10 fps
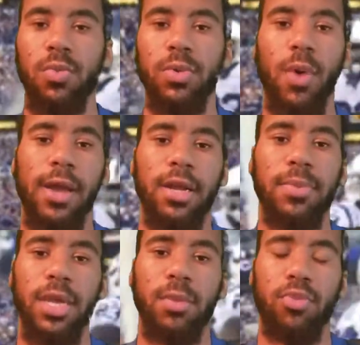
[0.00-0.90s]
we wind
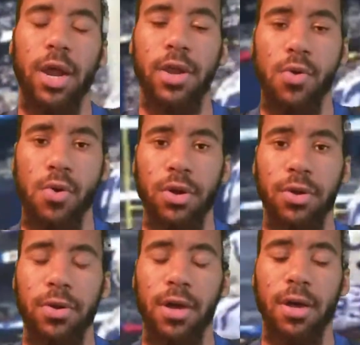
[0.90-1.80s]
up getting Brian
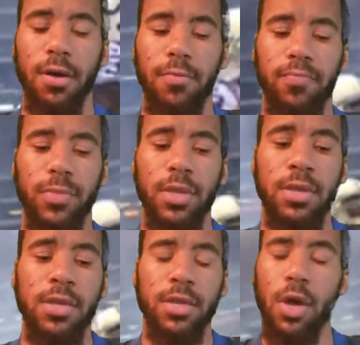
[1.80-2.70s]
Hoyer. Um,
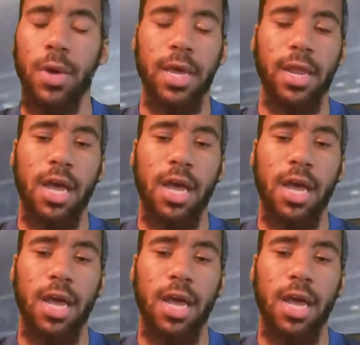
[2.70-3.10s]
go ahead and